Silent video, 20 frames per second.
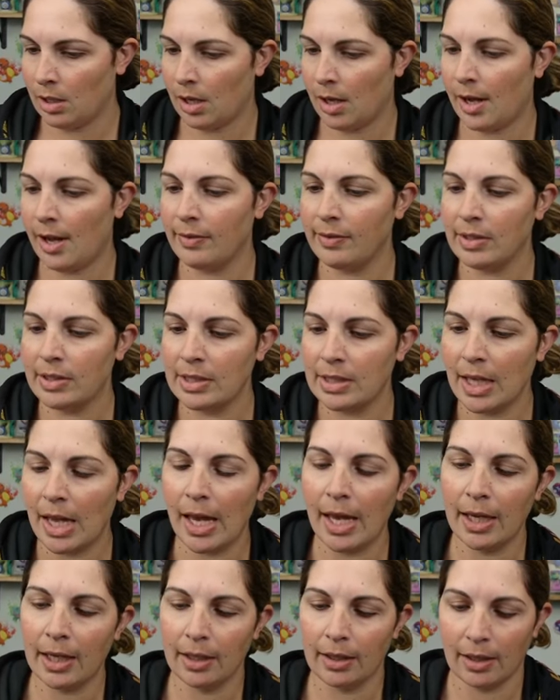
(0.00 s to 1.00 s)
I have to
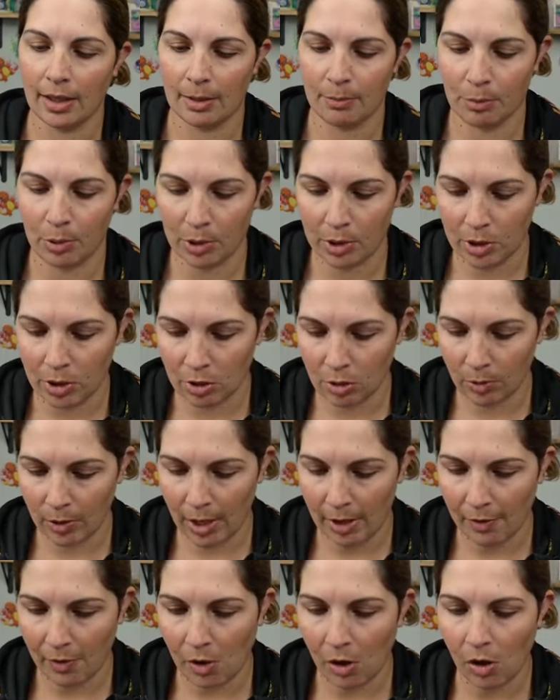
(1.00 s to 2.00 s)
say, pretty sure we
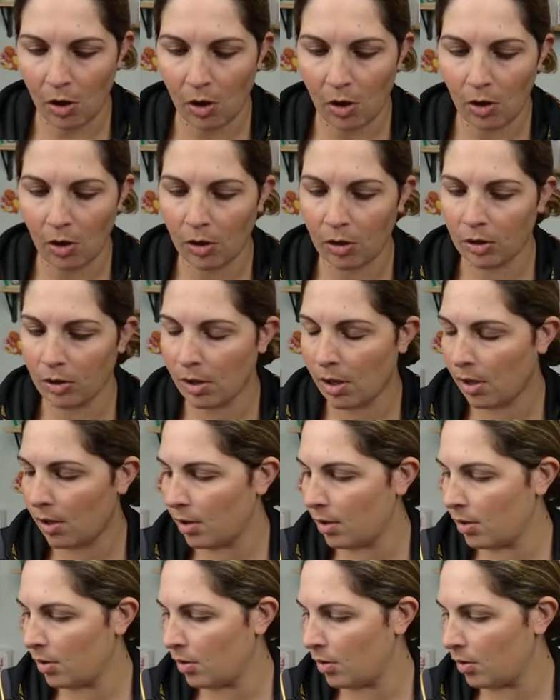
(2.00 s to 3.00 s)
have all
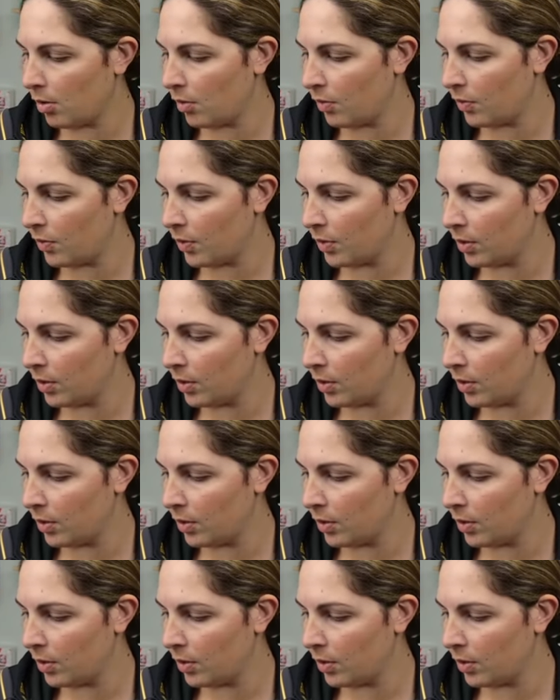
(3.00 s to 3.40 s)
of,